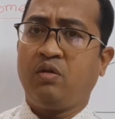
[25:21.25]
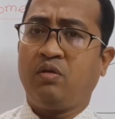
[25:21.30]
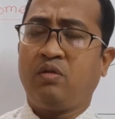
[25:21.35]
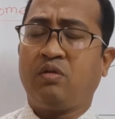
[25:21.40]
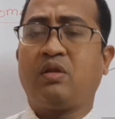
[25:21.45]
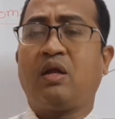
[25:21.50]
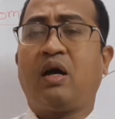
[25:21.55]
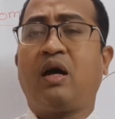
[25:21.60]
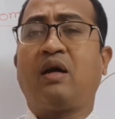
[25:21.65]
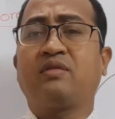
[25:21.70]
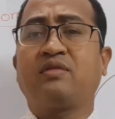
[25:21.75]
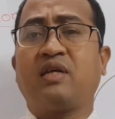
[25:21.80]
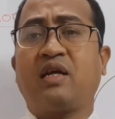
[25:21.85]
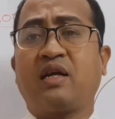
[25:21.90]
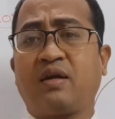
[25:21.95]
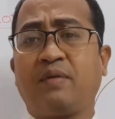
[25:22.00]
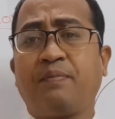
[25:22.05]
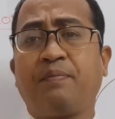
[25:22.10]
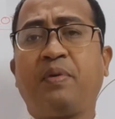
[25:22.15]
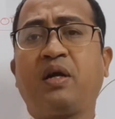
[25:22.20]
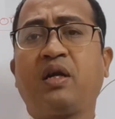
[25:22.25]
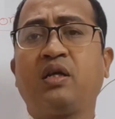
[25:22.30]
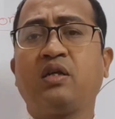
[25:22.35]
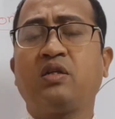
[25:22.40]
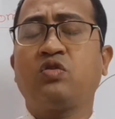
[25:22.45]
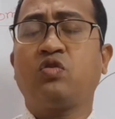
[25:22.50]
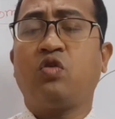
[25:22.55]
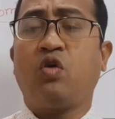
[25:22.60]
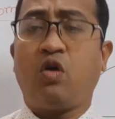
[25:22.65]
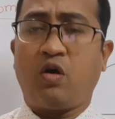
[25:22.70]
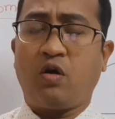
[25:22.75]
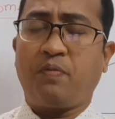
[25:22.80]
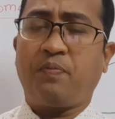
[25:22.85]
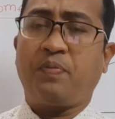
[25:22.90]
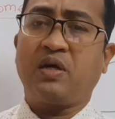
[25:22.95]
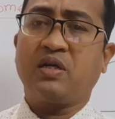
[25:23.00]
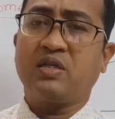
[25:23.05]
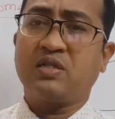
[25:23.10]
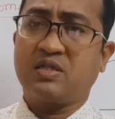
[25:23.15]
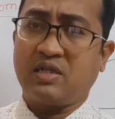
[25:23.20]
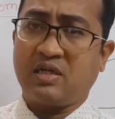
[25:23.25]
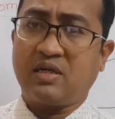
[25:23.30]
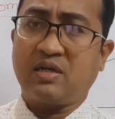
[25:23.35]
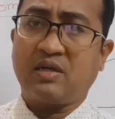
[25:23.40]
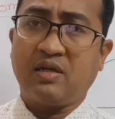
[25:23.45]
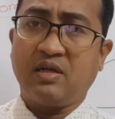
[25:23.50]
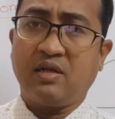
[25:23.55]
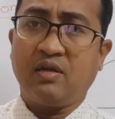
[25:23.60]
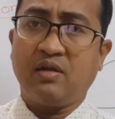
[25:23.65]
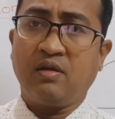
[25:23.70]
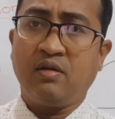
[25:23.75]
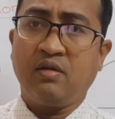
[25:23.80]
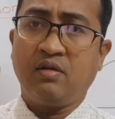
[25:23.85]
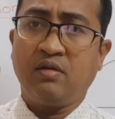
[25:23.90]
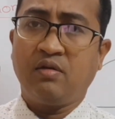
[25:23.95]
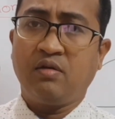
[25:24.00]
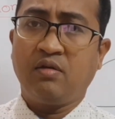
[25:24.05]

the circumference of a circle